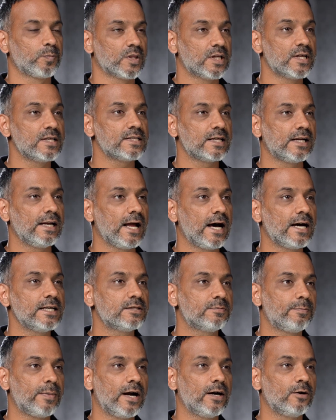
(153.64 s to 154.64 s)
This is a
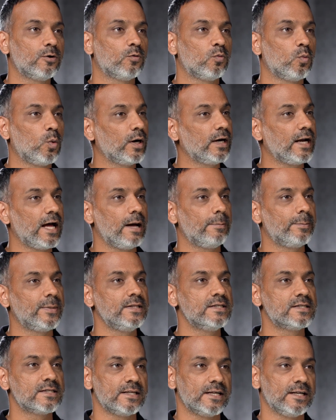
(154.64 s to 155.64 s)
large part of what
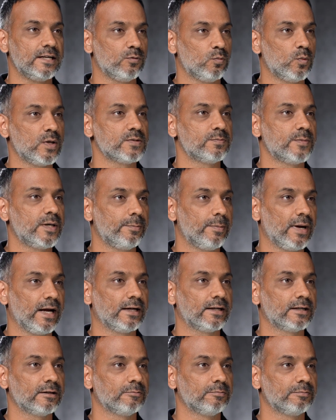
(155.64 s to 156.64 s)
happens in an investment
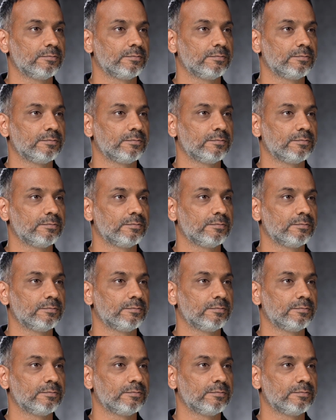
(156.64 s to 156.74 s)
bank.